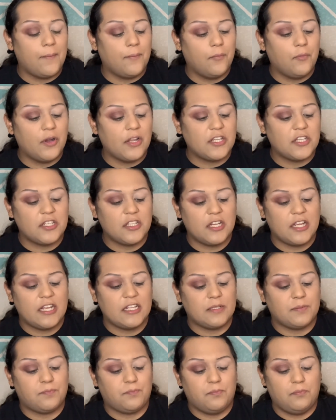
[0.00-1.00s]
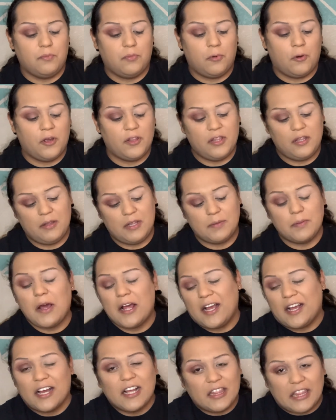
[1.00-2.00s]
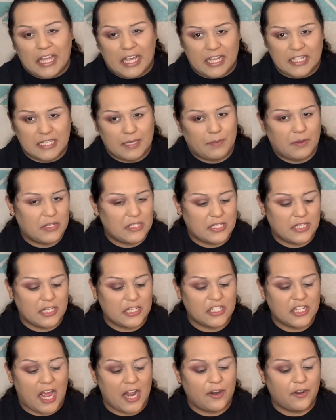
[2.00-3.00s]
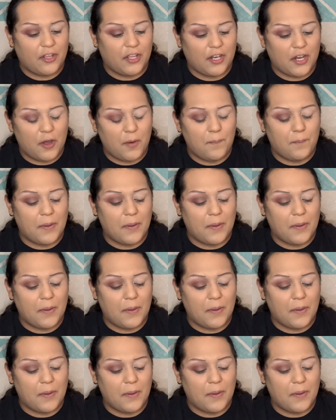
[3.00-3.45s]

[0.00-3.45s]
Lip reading: which is it's a good thing because I'm using the shadow, you know.